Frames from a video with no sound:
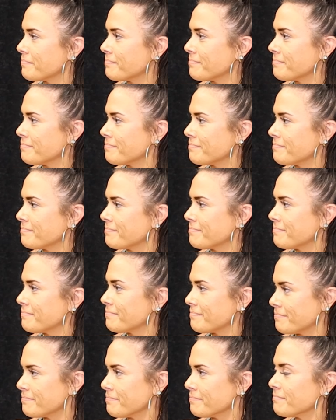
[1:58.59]

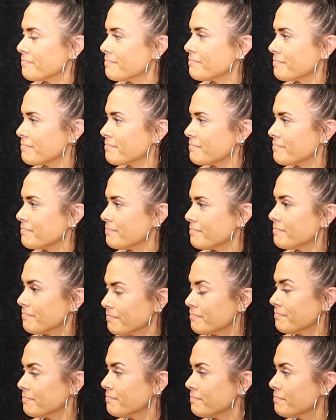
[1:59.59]

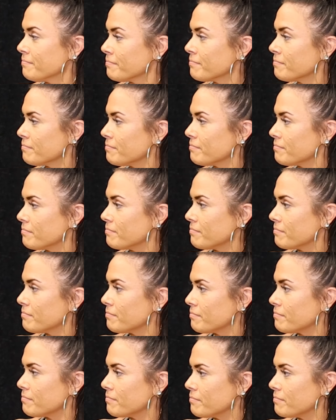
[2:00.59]

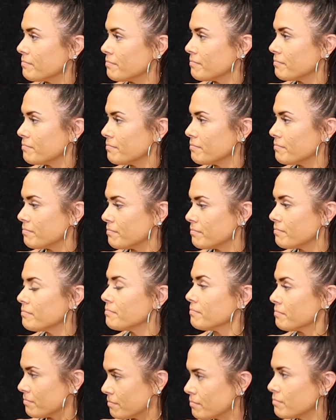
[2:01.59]

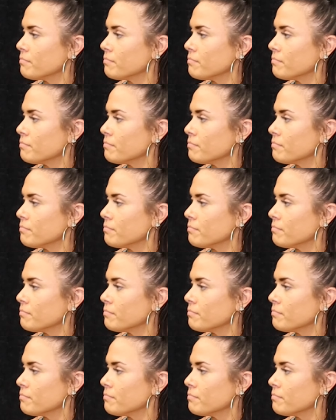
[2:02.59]
No words are spoken by the person on screen.